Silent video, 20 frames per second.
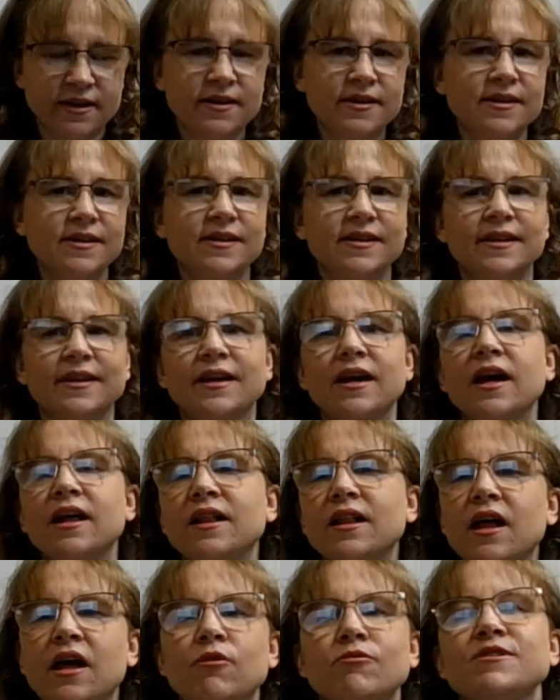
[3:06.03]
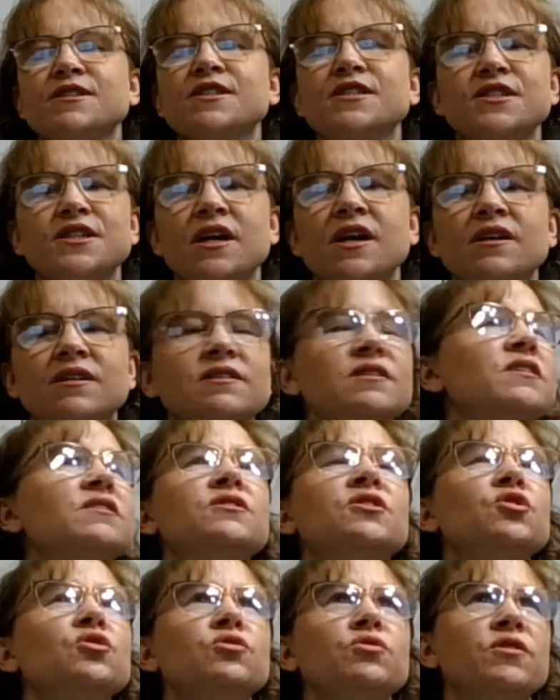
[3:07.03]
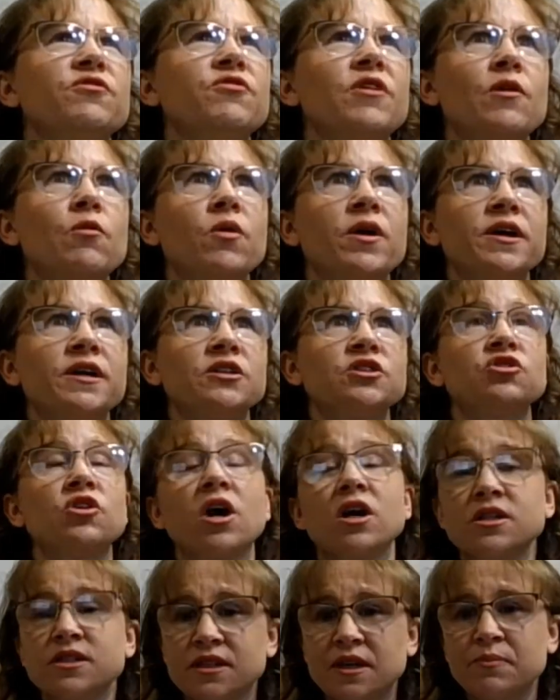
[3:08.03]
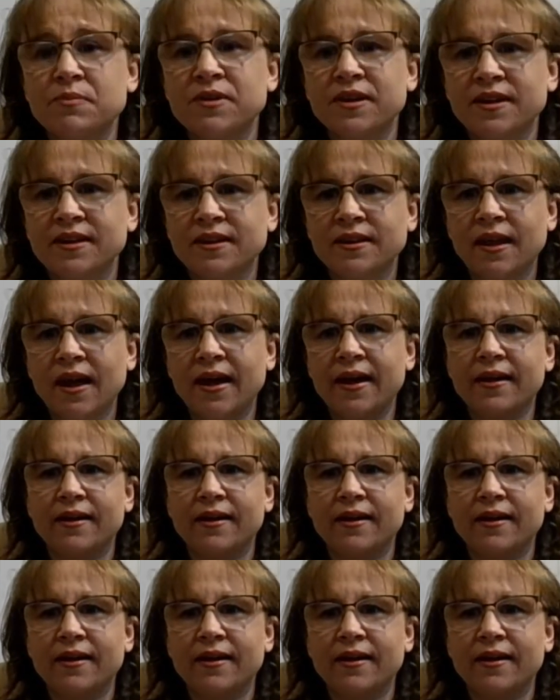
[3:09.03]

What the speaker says: Like I'll Google, if I want to draw something like a